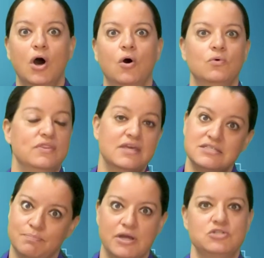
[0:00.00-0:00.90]
owe
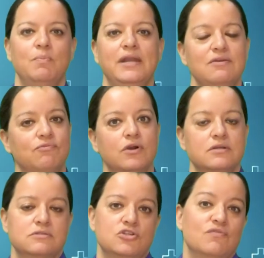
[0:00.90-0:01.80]
this much money for
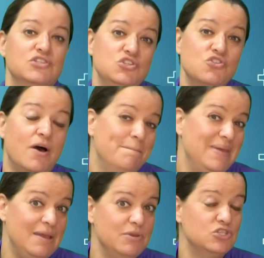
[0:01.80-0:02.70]
a service you thought
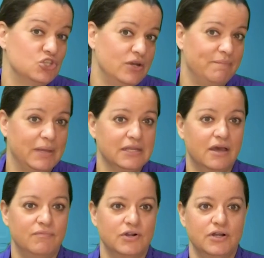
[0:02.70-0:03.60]
maybe should have been
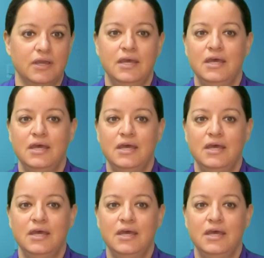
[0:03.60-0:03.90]
covered.